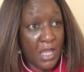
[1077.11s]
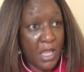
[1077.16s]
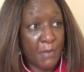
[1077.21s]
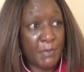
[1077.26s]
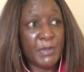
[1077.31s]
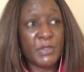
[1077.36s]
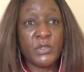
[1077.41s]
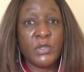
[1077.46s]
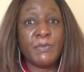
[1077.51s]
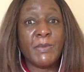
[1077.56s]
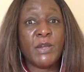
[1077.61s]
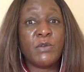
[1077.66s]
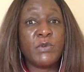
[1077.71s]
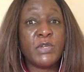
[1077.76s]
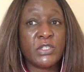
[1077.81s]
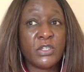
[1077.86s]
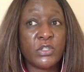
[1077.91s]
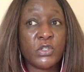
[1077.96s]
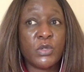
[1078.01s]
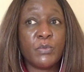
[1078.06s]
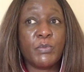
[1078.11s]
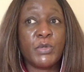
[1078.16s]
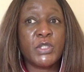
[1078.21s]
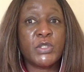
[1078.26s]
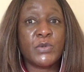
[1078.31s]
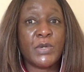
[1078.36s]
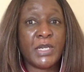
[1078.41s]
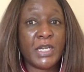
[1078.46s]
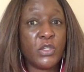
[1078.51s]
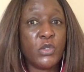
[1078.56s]
I've been doing my research on
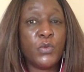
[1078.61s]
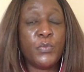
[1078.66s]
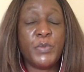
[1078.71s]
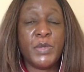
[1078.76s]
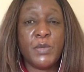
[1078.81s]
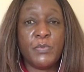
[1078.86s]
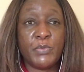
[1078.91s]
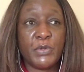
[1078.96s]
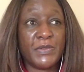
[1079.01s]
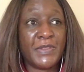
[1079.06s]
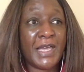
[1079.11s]
Botswana, you people.